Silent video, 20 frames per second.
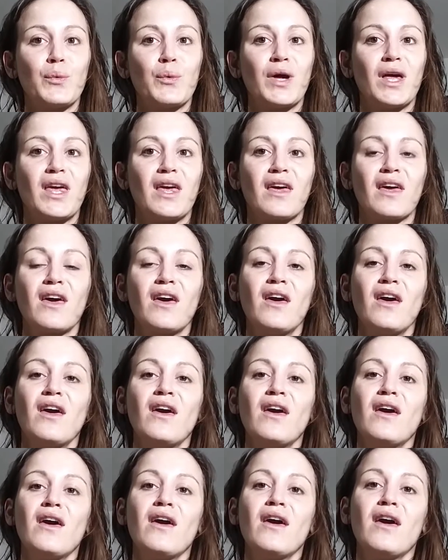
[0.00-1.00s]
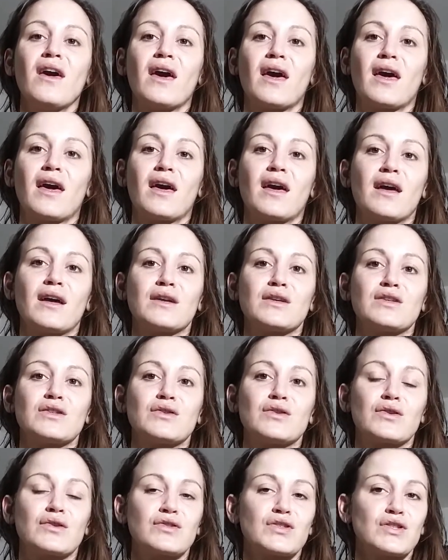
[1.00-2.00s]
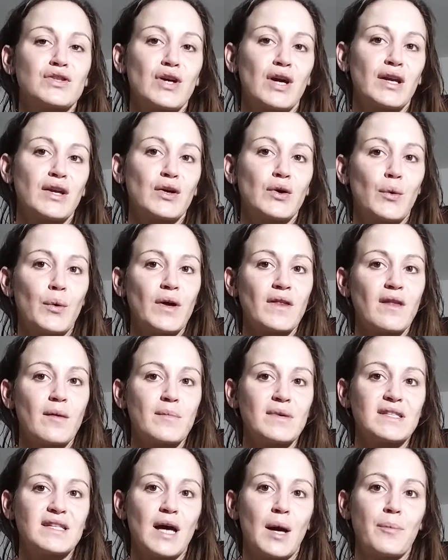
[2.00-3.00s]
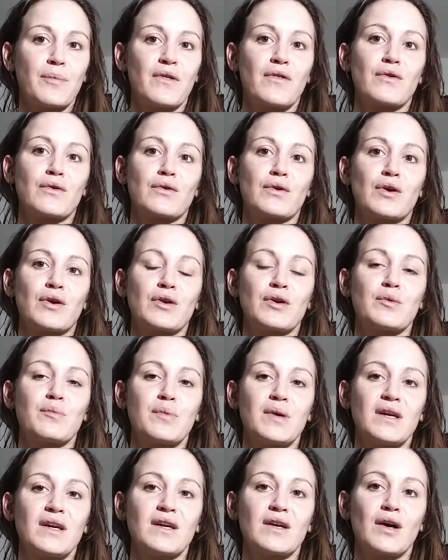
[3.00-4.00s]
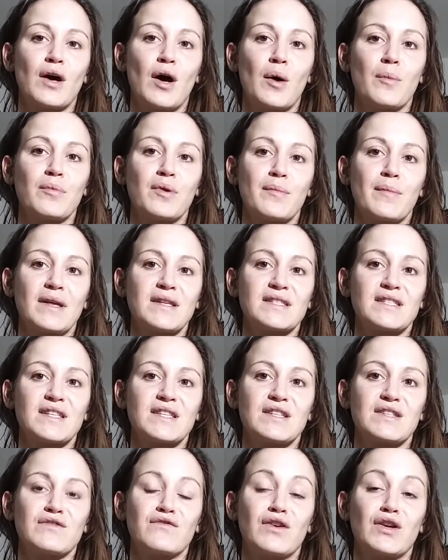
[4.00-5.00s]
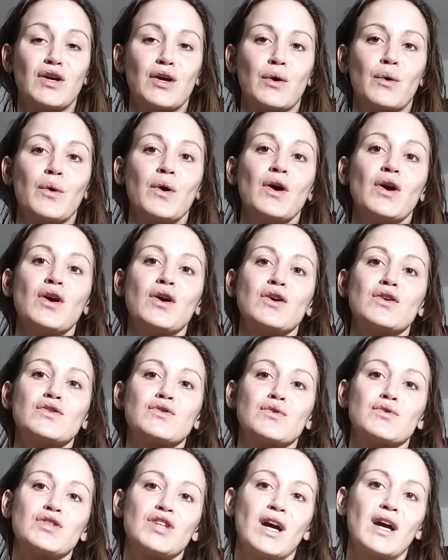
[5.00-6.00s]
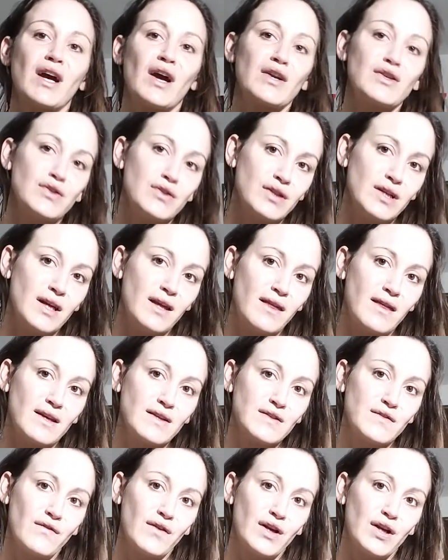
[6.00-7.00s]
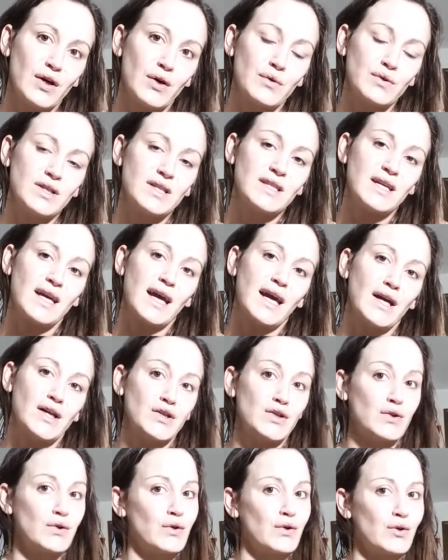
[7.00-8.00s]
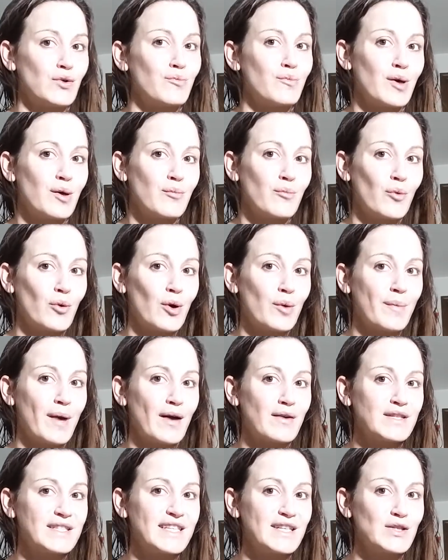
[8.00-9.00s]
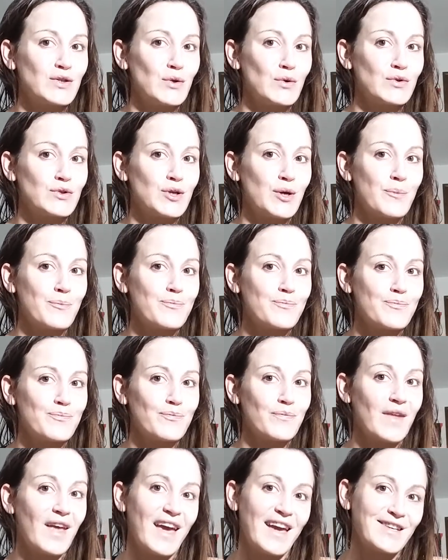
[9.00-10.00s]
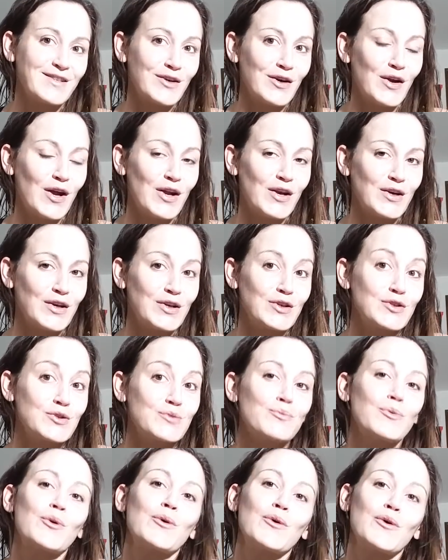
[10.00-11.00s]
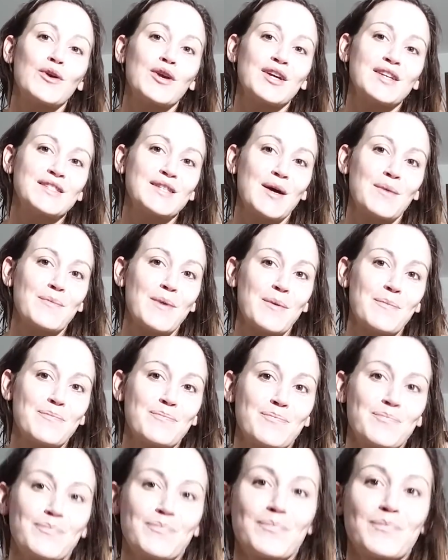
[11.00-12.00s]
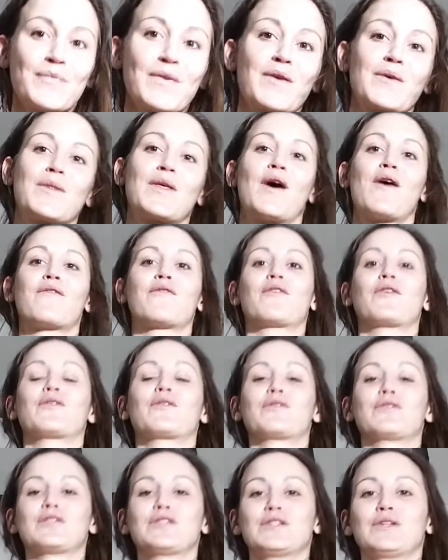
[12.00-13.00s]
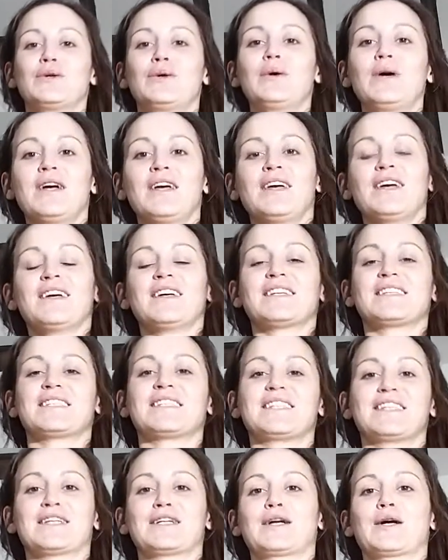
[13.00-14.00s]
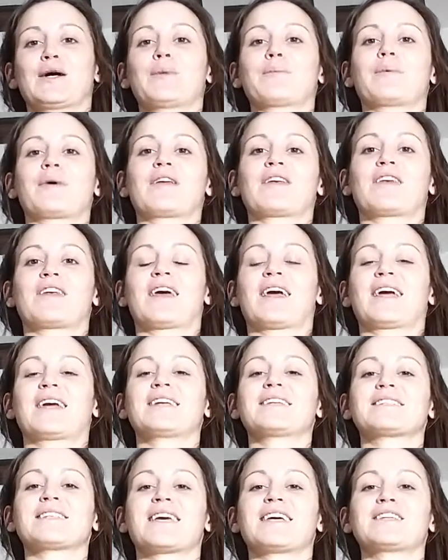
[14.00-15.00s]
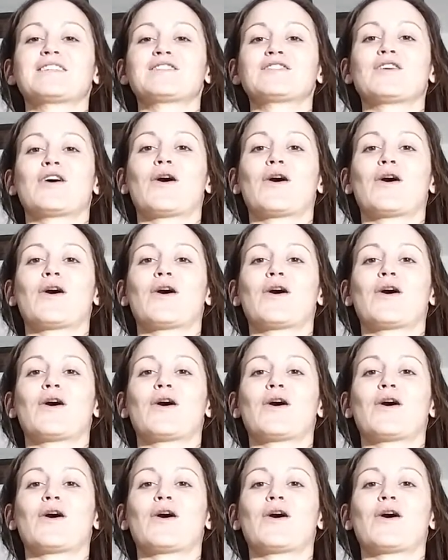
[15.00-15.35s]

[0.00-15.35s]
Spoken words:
a week and just kind of going them in depth, and they're going to be complements to this video. So check underneath this video today to learn a bit more about santosha and exploring contentment. Without further ado, sitting up nice and